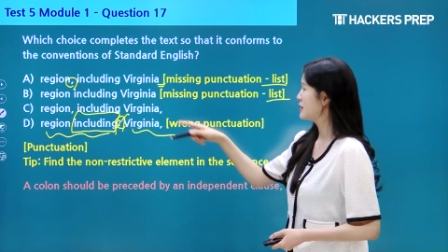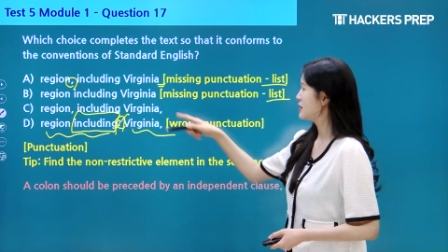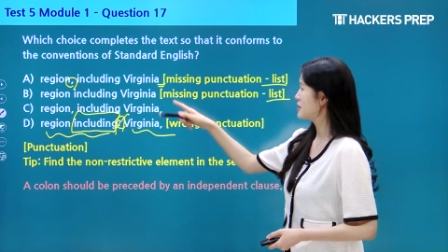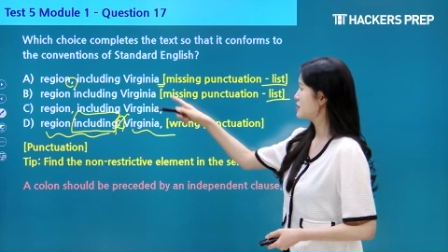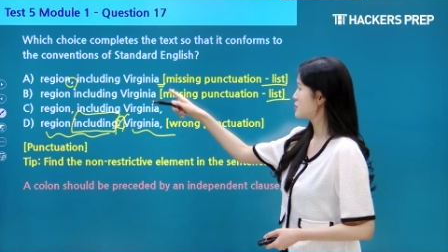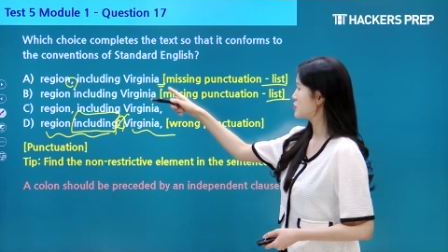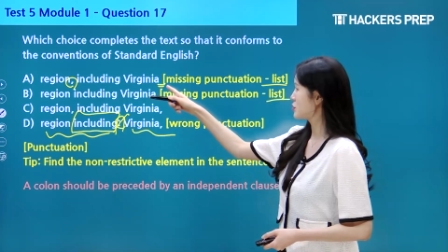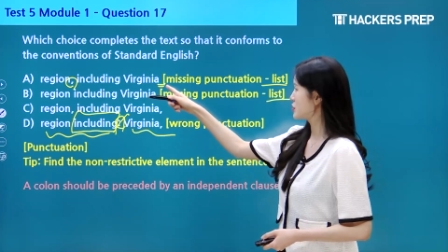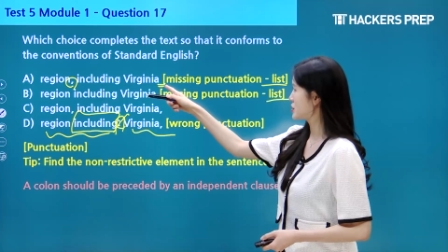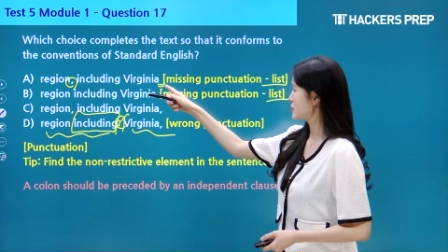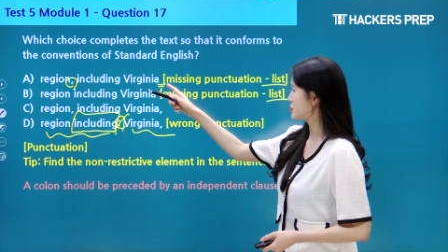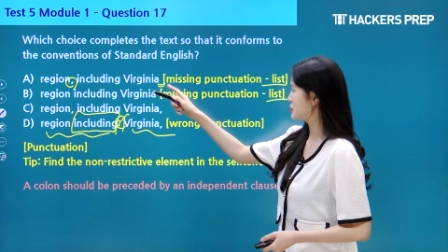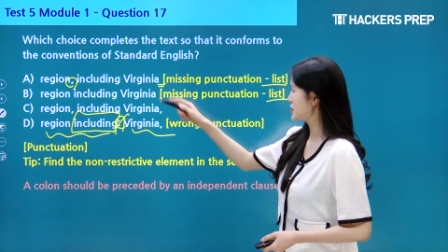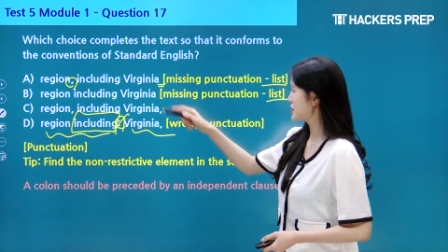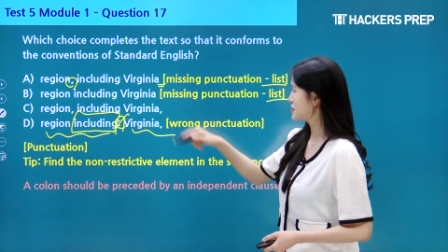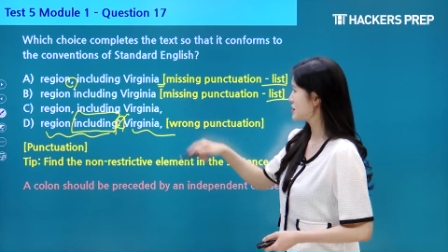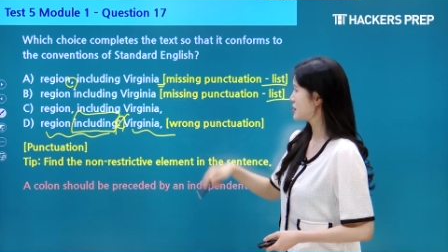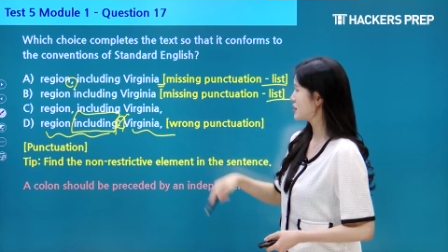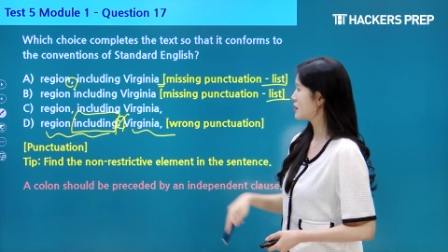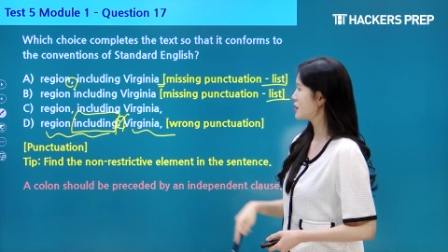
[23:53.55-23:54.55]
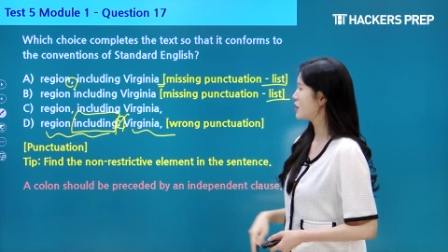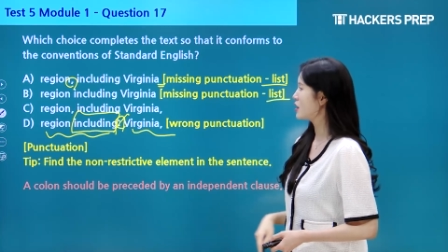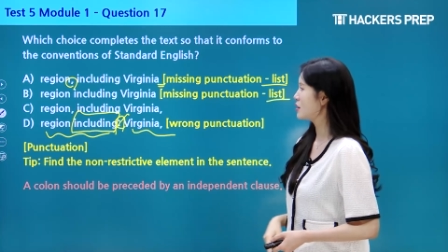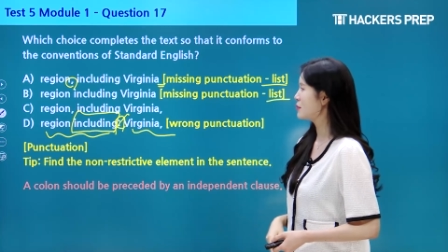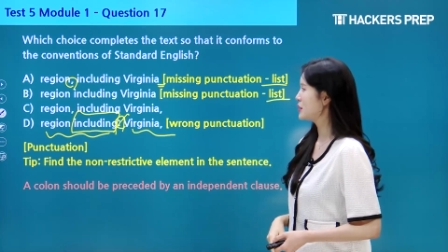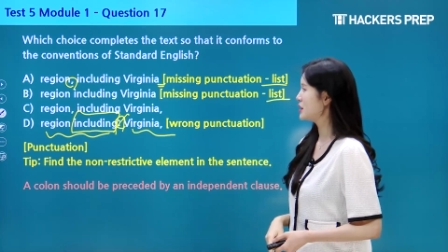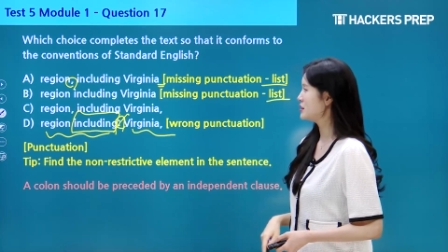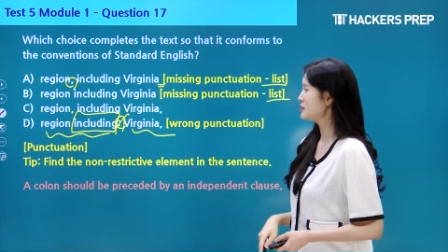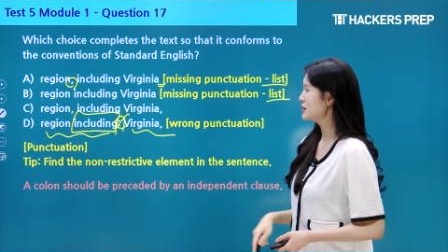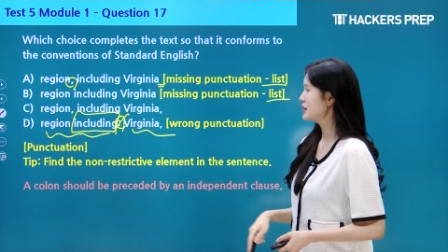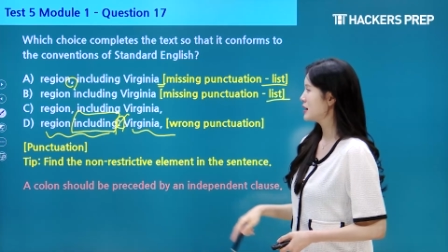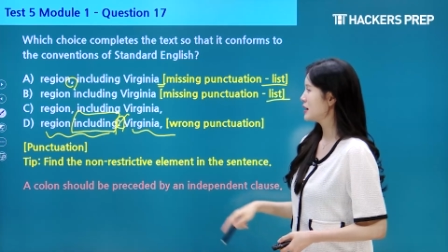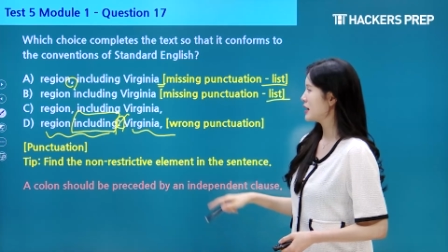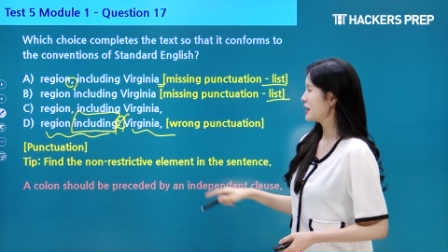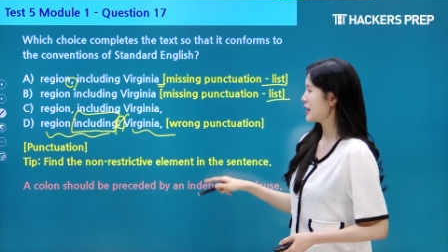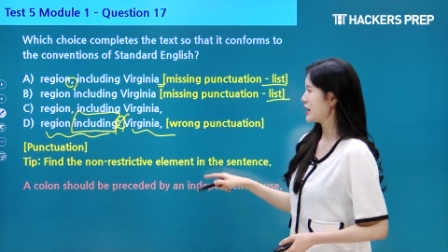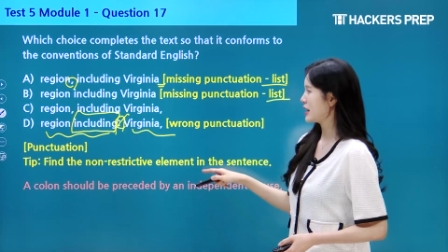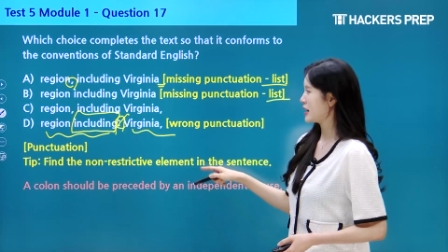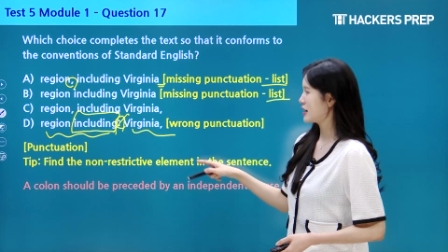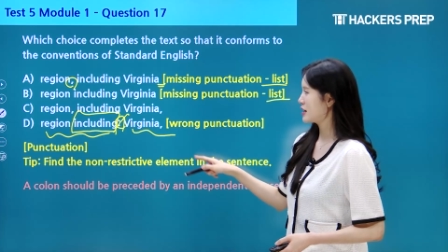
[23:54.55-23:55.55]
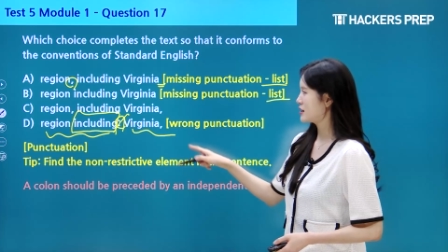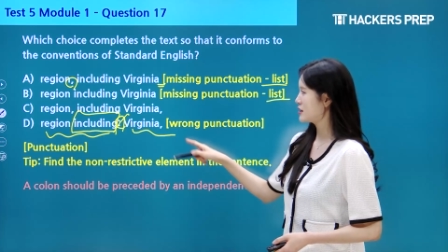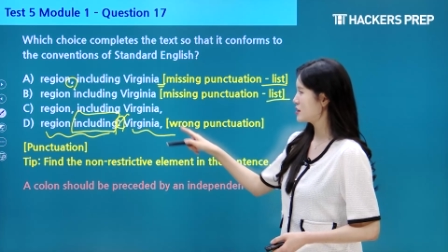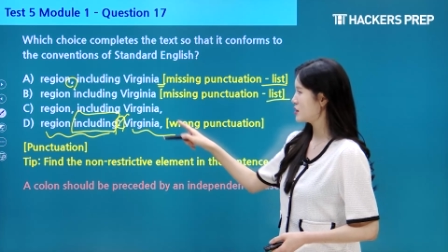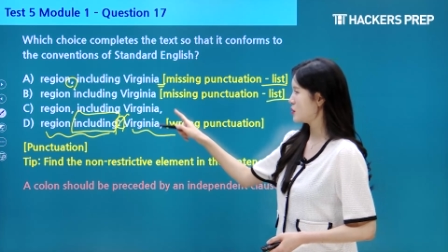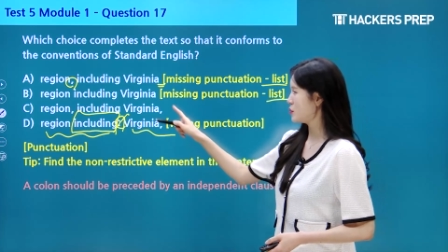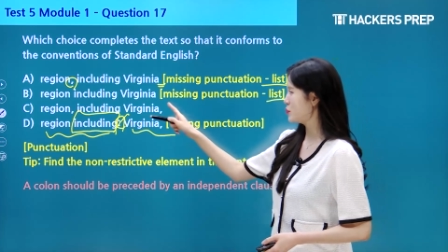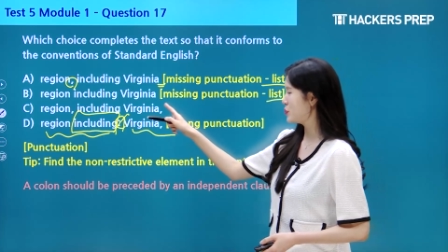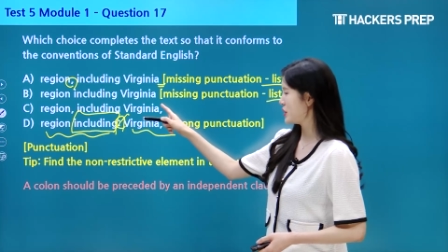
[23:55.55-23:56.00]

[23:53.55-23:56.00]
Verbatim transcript: So it's missing comma, and